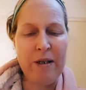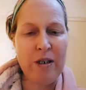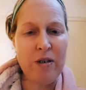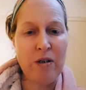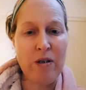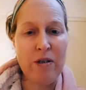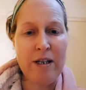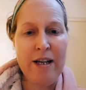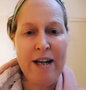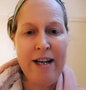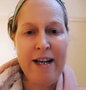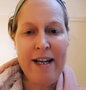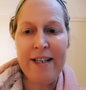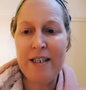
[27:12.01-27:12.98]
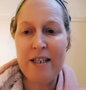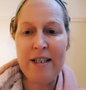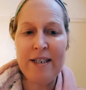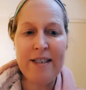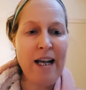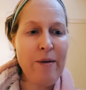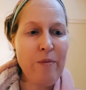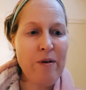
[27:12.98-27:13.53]
oh my god, it's
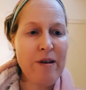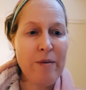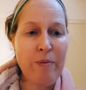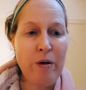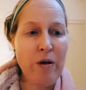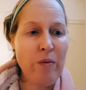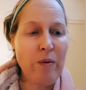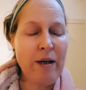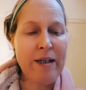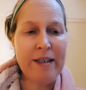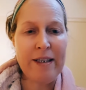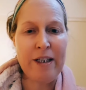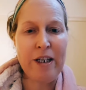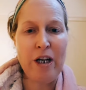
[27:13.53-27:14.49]
the same with the Pearl one.